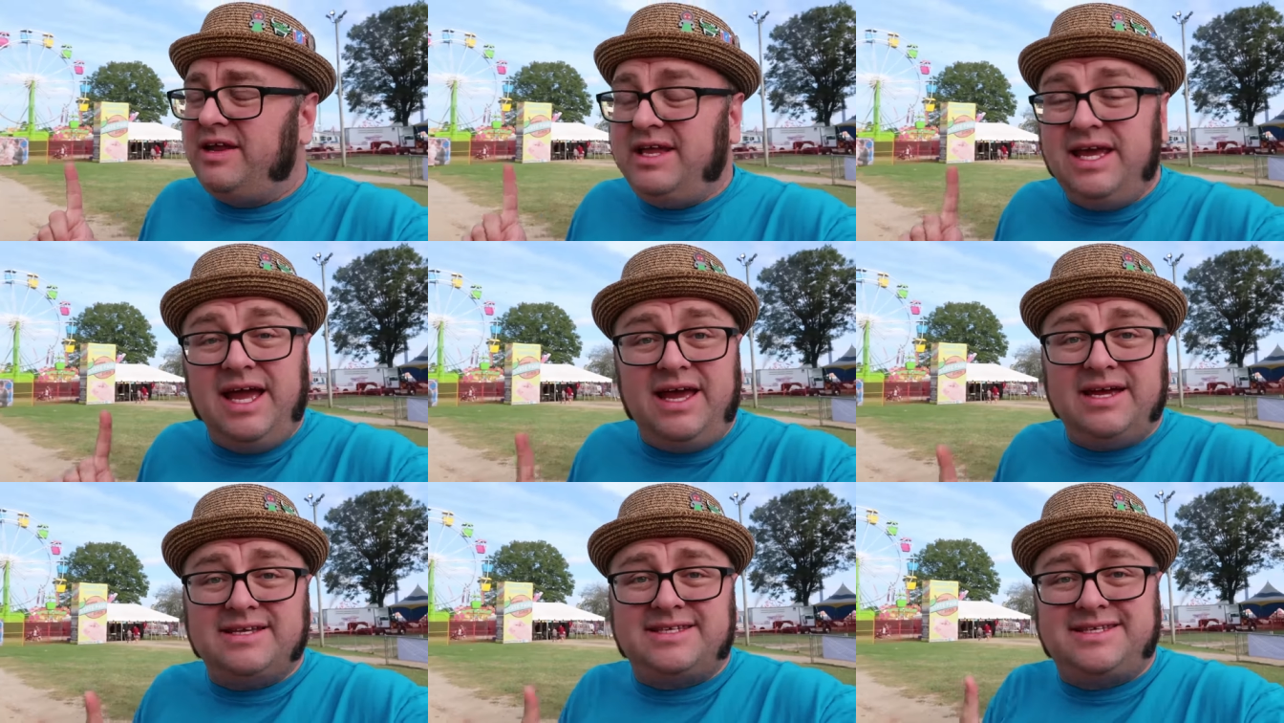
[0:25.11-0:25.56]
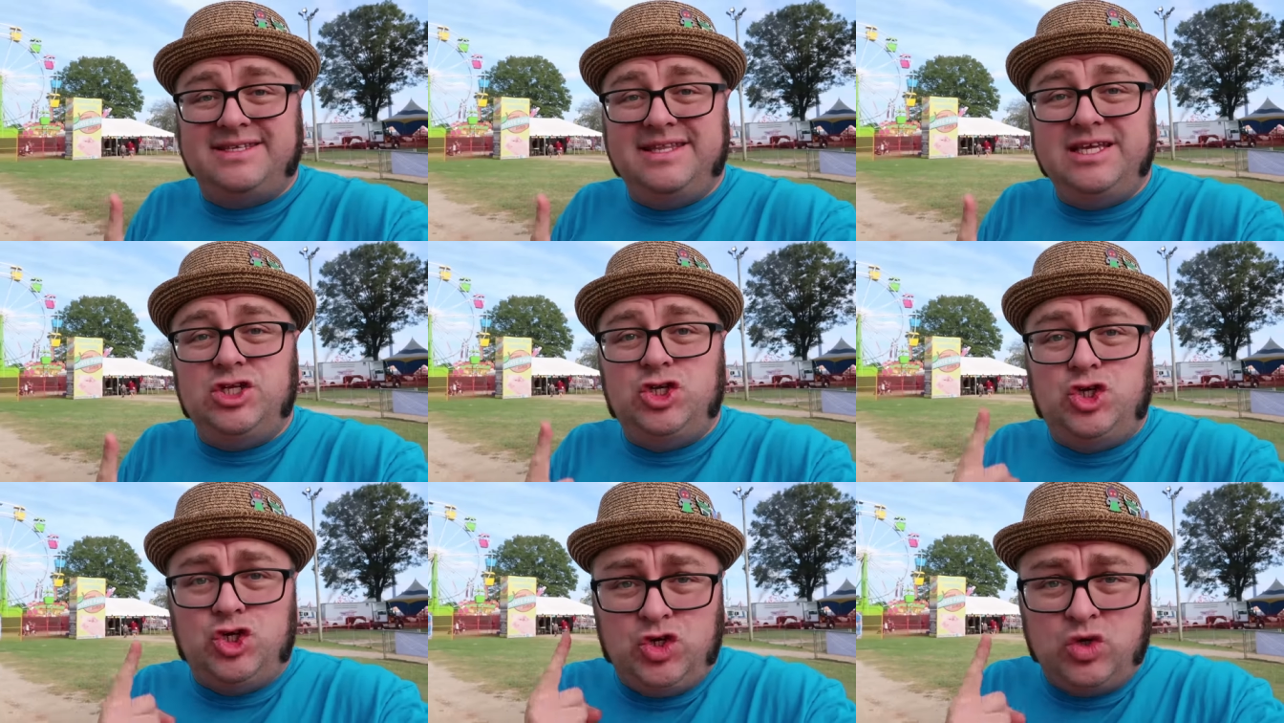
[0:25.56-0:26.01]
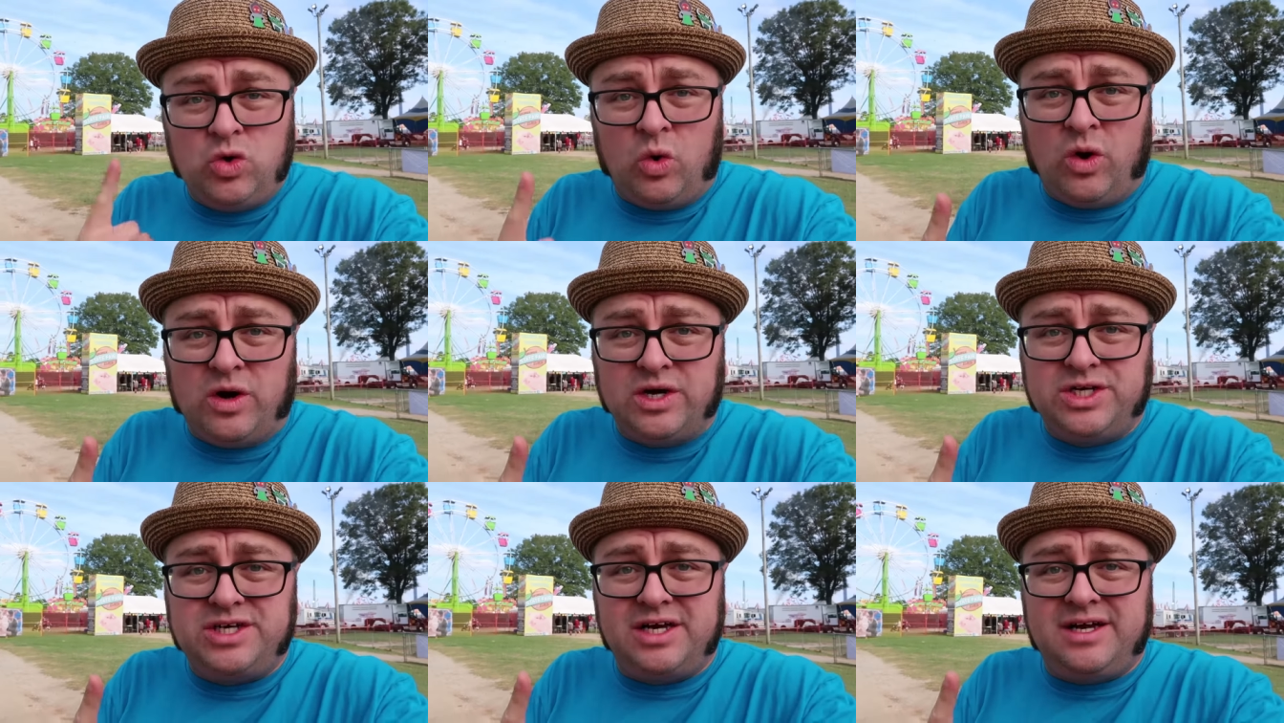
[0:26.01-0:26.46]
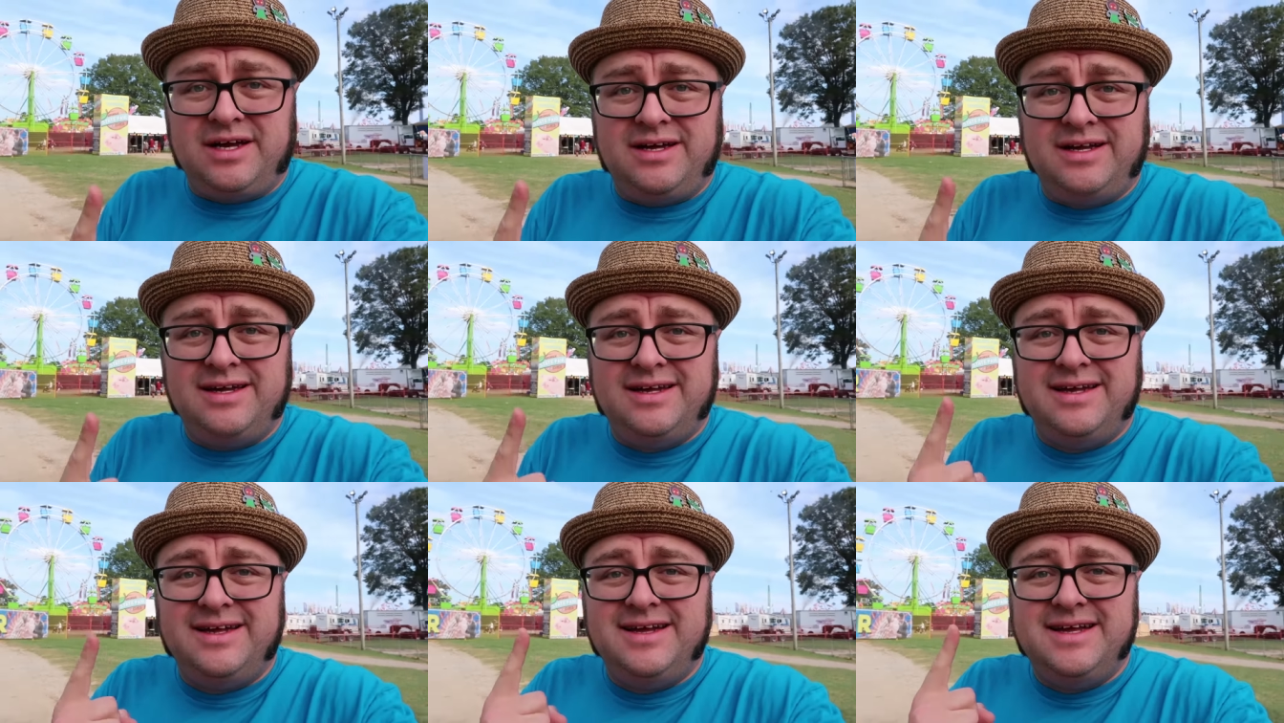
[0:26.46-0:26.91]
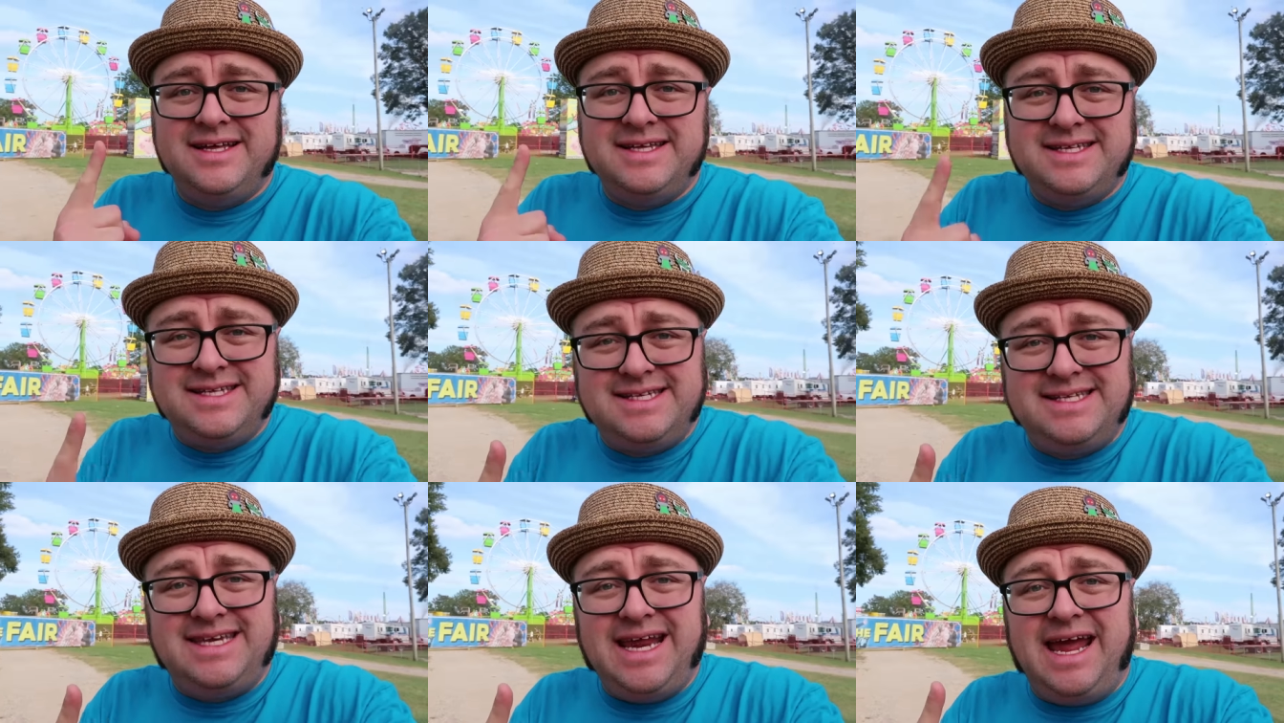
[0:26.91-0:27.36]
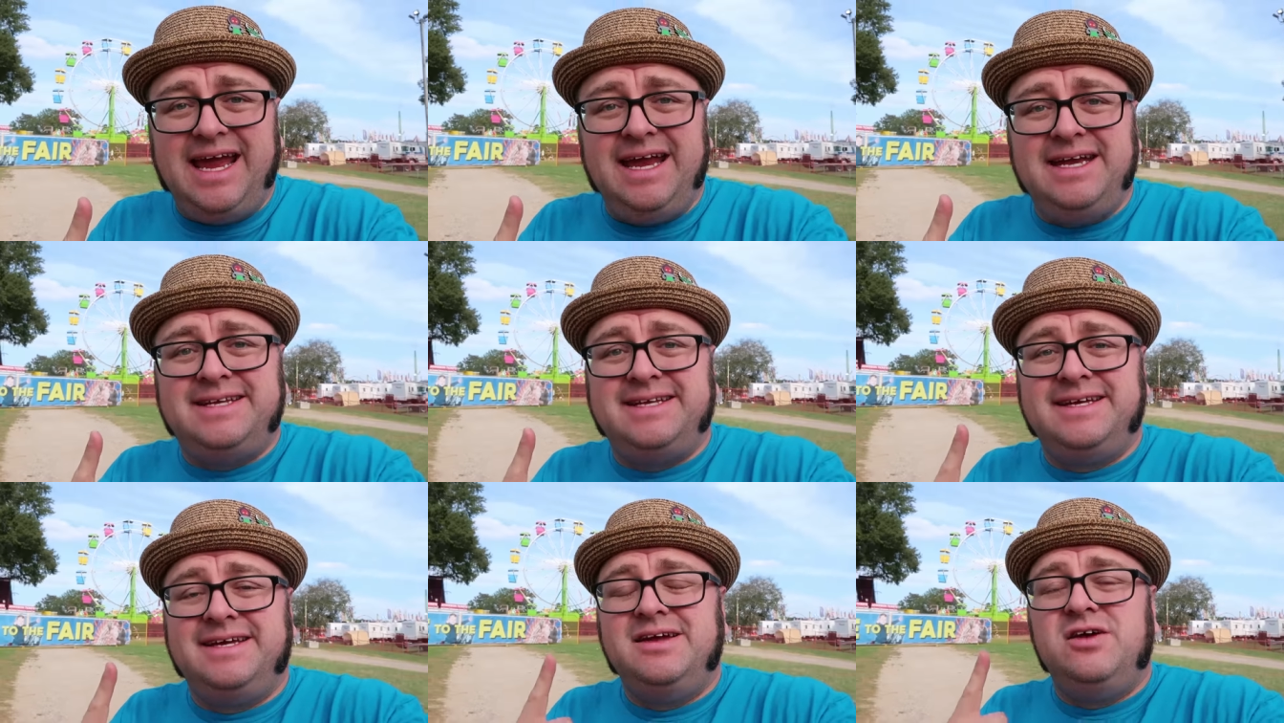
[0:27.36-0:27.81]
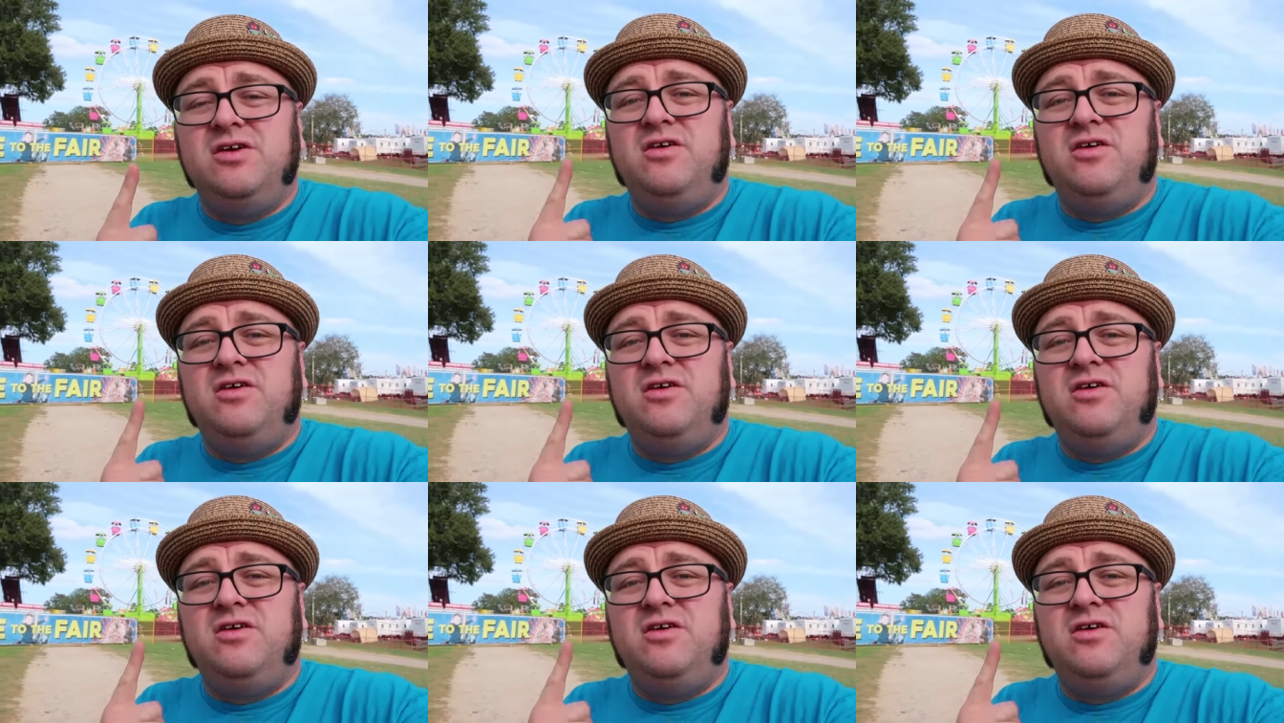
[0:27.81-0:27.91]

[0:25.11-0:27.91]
Yes, the Georgia State